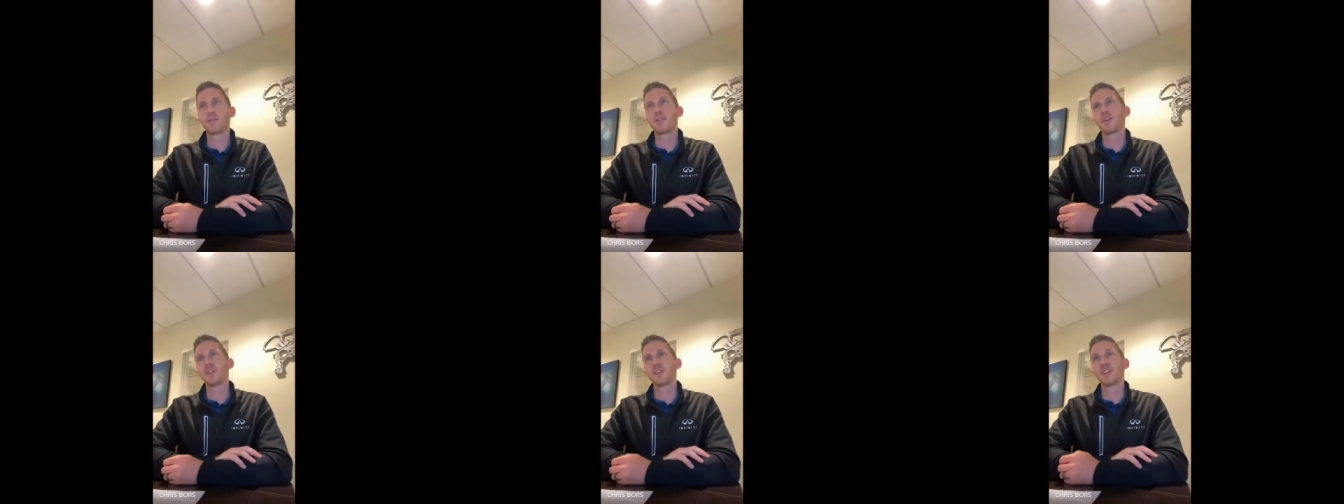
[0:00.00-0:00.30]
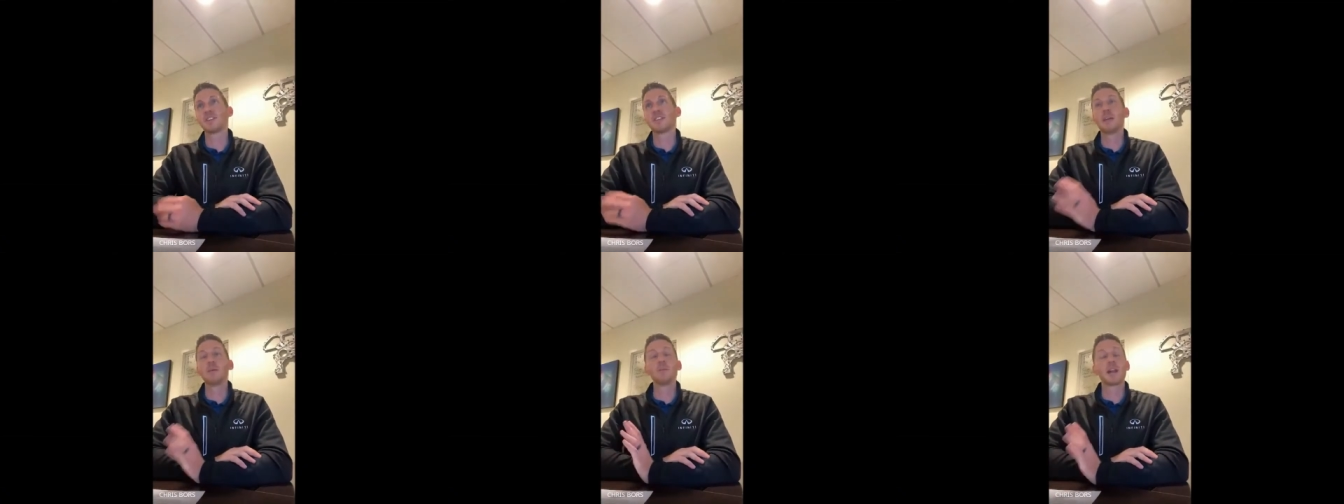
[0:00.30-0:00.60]
the
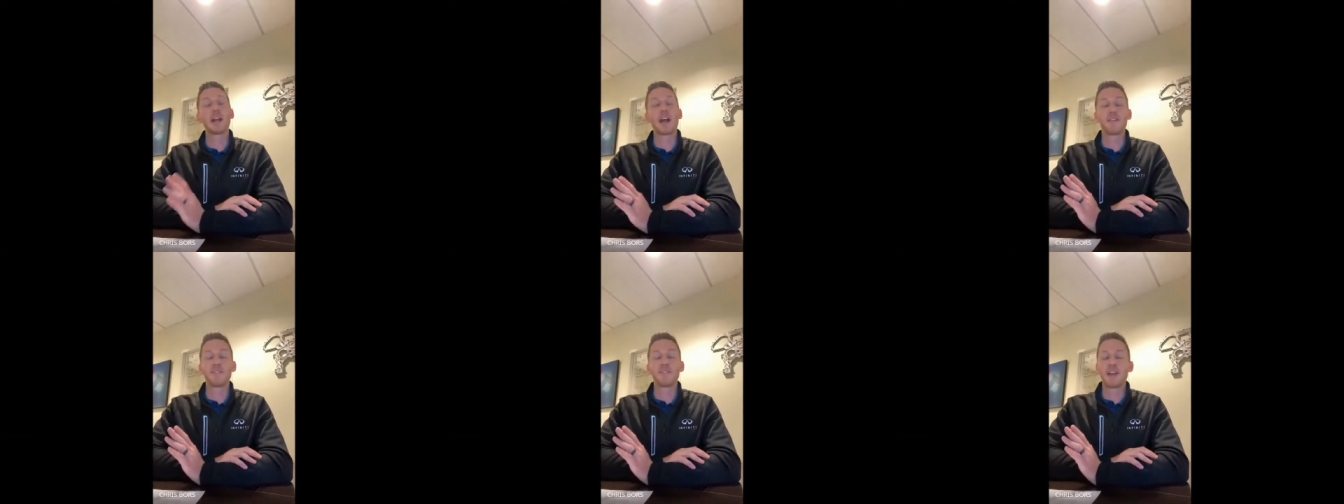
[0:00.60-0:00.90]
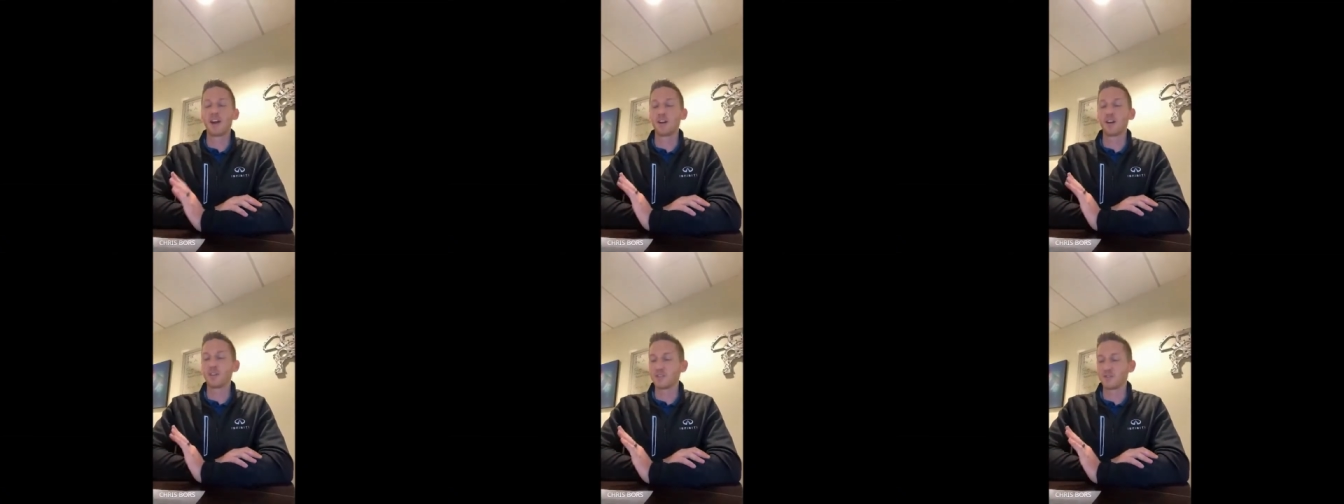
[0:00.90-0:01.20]
team that I have
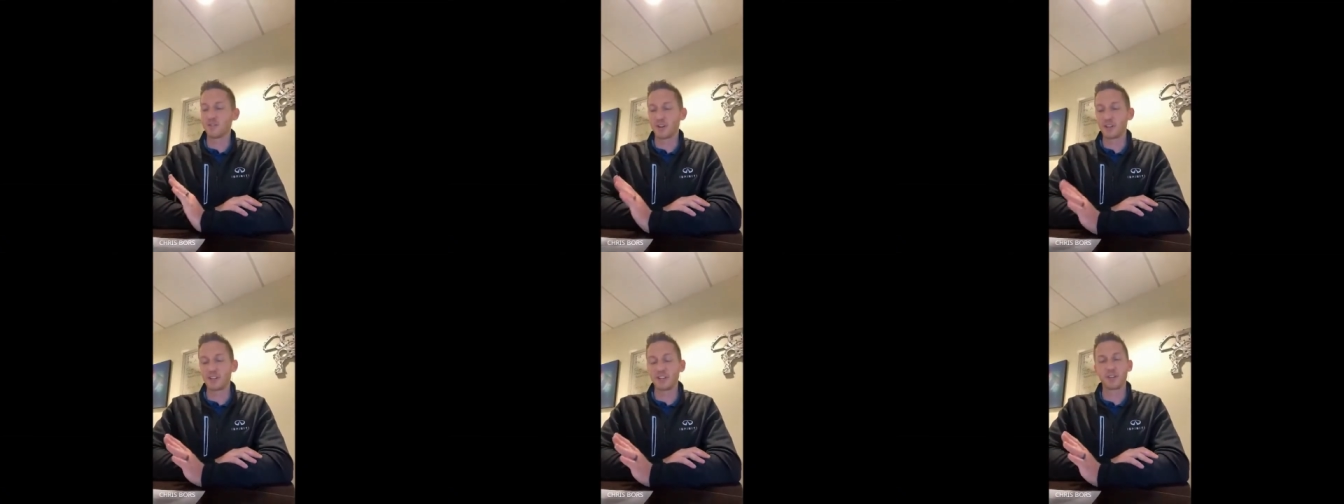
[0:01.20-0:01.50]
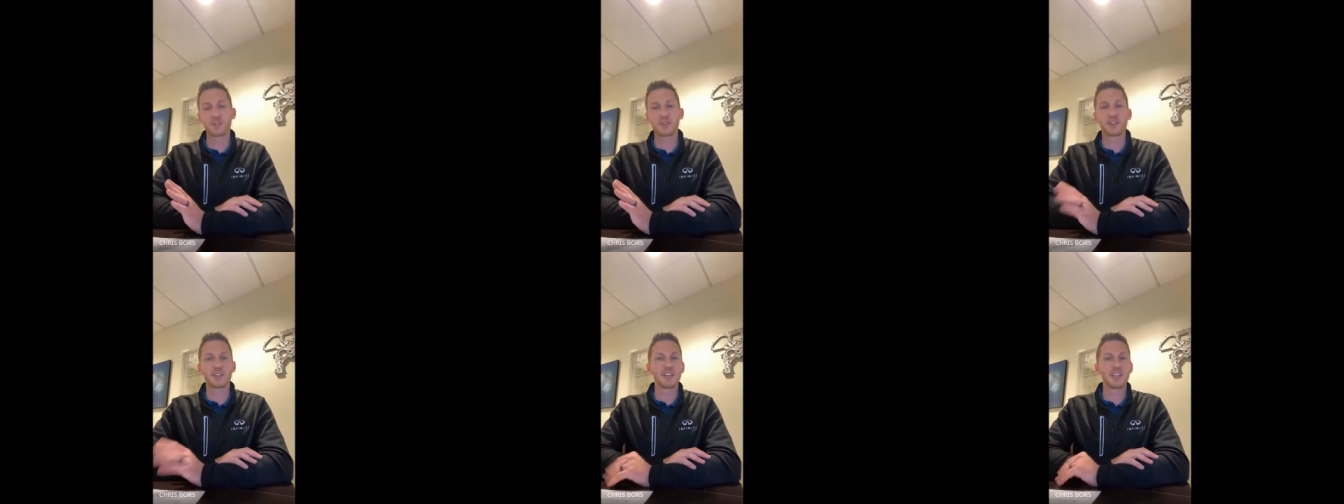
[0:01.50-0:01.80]
now is very
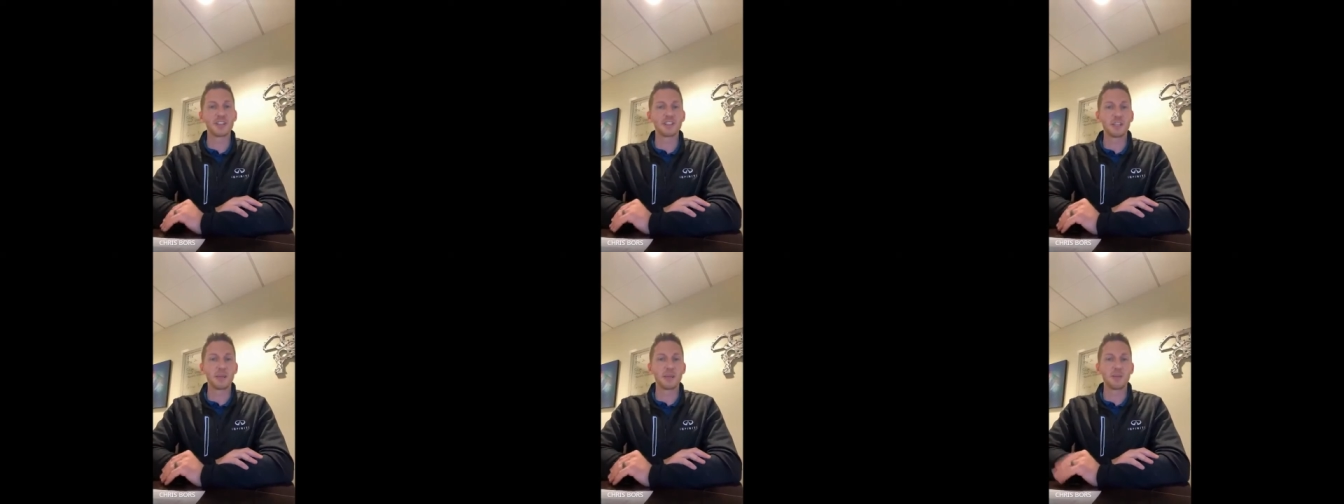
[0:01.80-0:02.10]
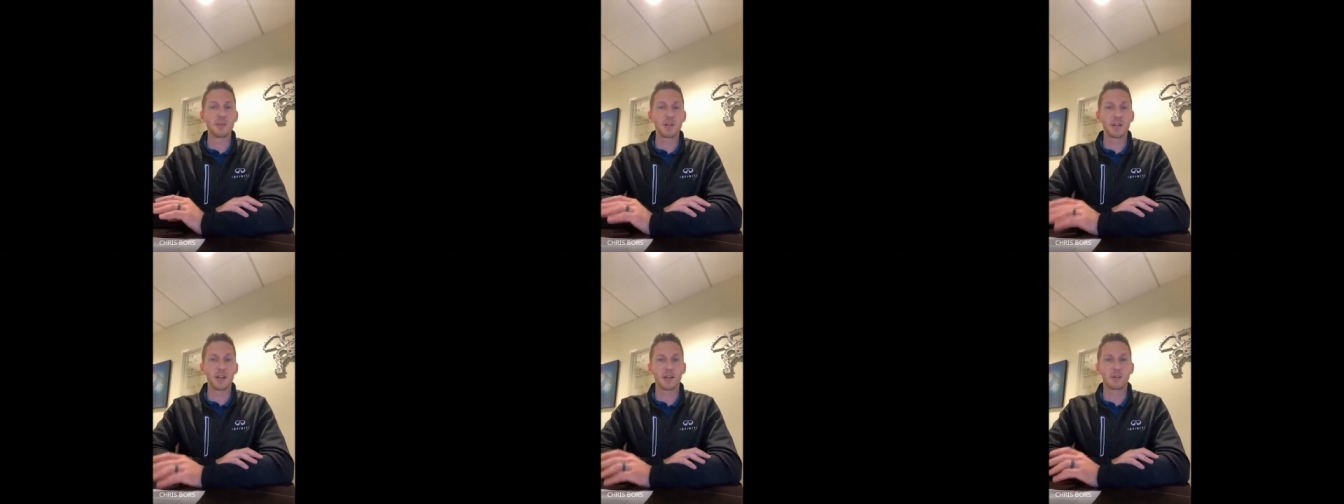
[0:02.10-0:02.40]
different than the team
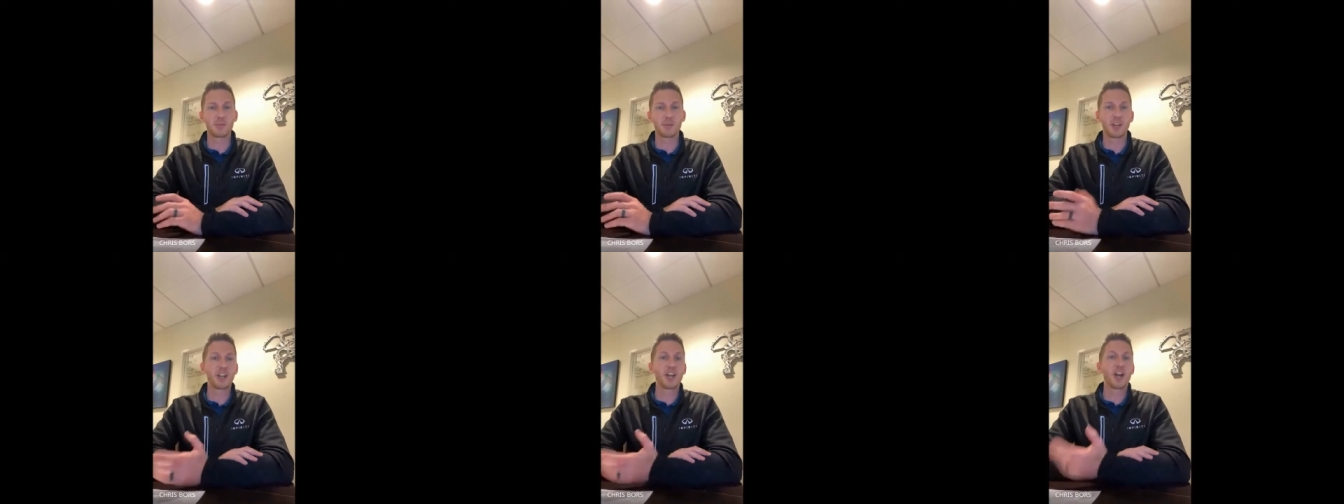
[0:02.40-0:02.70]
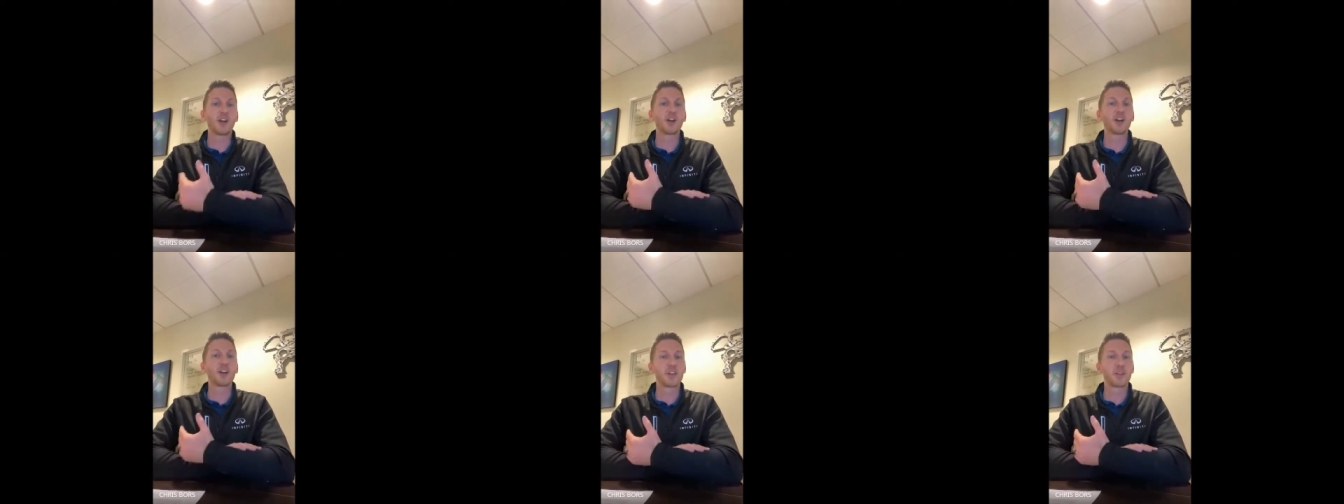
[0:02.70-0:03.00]
that I
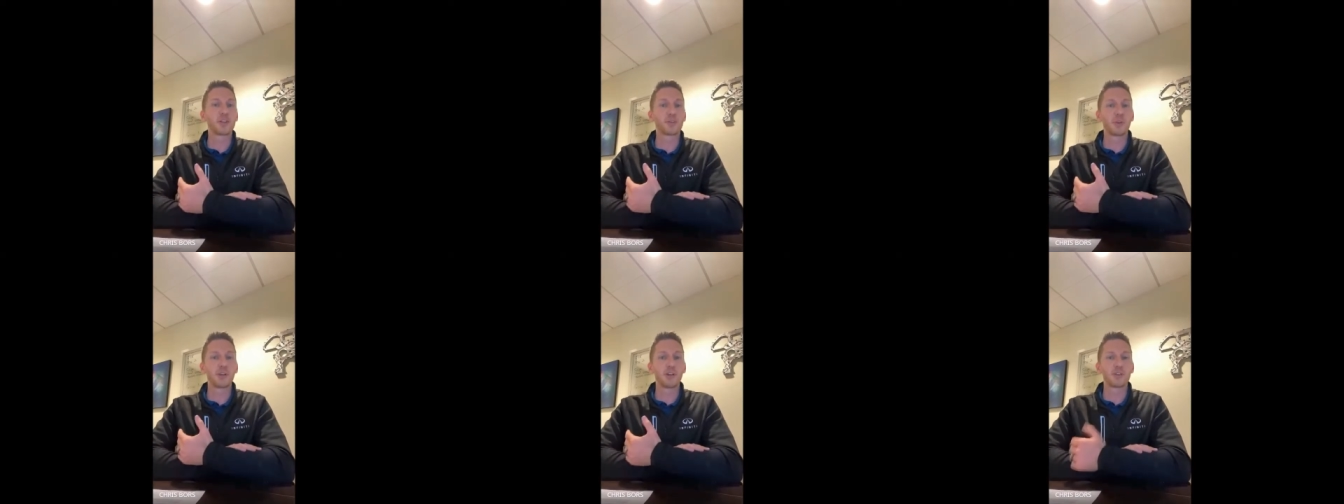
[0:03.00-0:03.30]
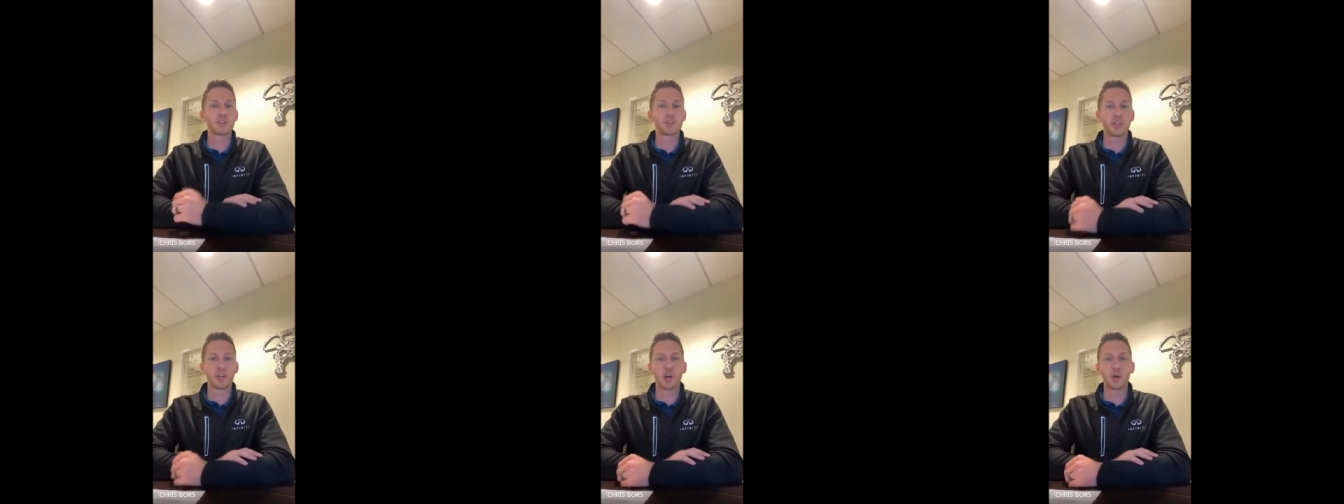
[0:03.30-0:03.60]
inherited 3
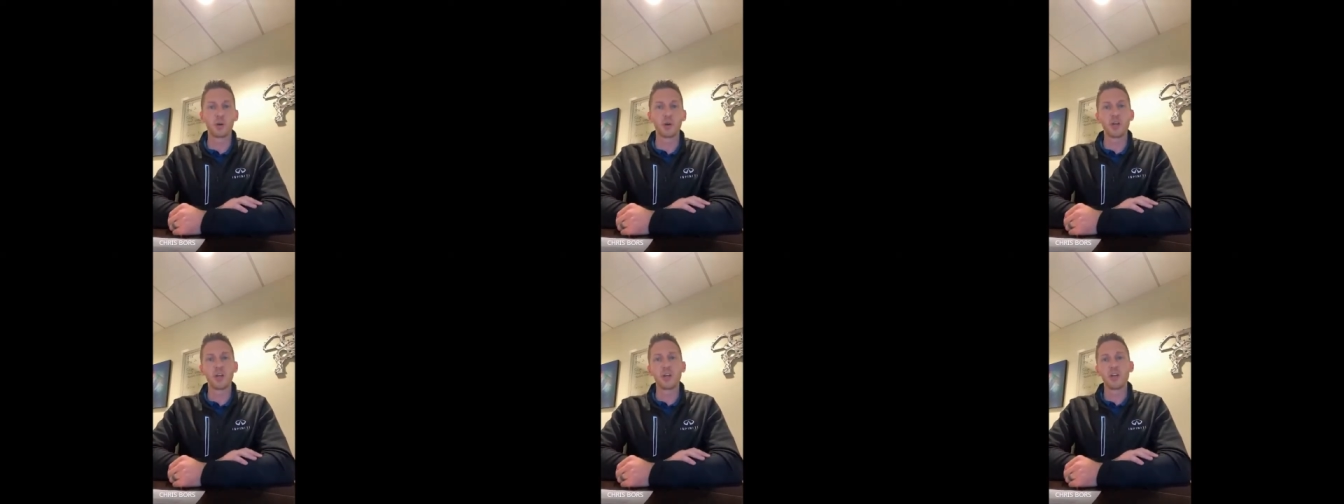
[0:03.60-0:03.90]
years ago.